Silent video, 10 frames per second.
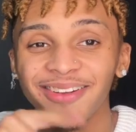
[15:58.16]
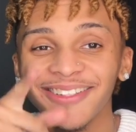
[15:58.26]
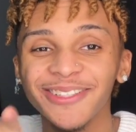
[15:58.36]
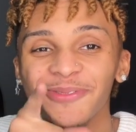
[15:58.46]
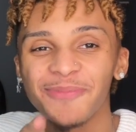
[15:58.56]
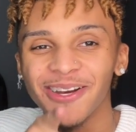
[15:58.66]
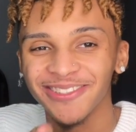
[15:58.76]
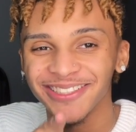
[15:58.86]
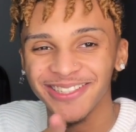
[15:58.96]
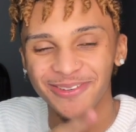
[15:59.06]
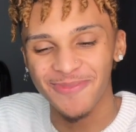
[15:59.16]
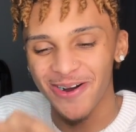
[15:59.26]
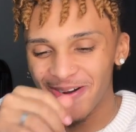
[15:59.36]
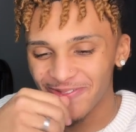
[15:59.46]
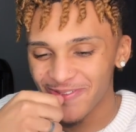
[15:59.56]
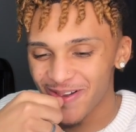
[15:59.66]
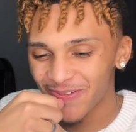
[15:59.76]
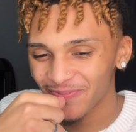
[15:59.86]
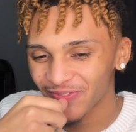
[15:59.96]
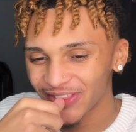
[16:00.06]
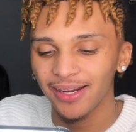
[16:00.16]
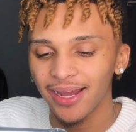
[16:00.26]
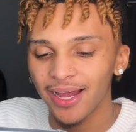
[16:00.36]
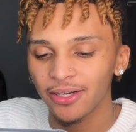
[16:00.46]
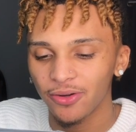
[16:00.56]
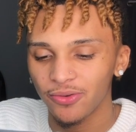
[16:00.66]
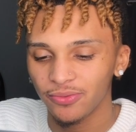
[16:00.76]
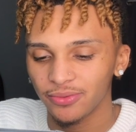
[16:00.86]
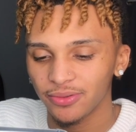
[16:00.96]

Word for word: This one about to send him off, and I don't.